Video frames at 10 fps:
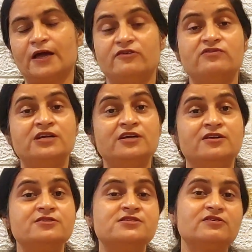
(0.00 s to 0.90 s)
And one
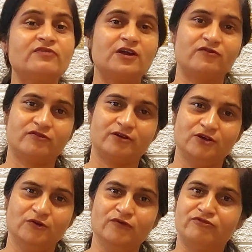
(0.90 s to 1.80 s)
interesting fact for
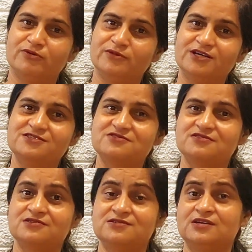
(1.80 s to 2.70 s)
you from the
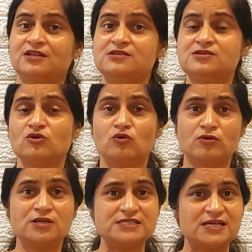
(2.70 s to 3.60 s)
history is that this
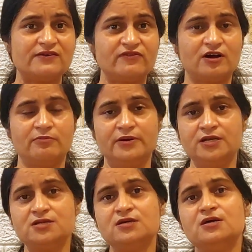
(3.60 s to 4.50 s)
local
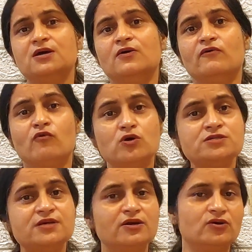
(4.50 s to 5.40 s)
self-government
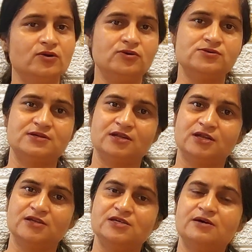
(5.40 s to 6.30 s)
was introduced in
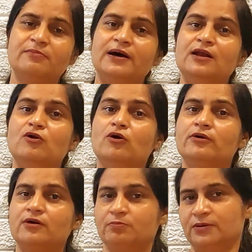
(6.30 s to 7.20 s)
India by
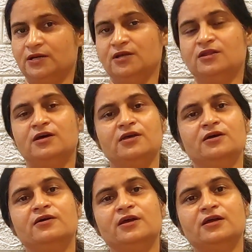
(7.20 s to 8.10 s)
Lord Ripon in the
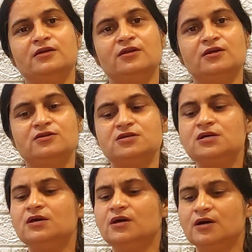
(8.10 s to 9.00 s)
year
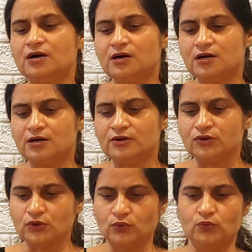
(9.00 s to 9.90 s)

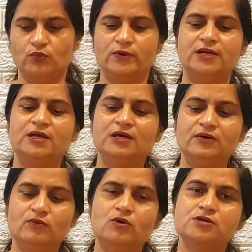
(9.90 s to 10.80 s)
1882 when
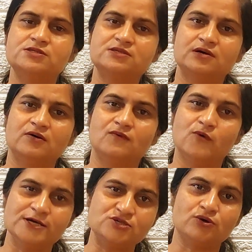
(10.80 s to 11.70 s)
he was the
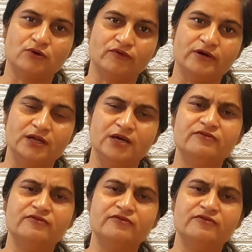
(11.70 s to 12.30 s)
Viceroy of India.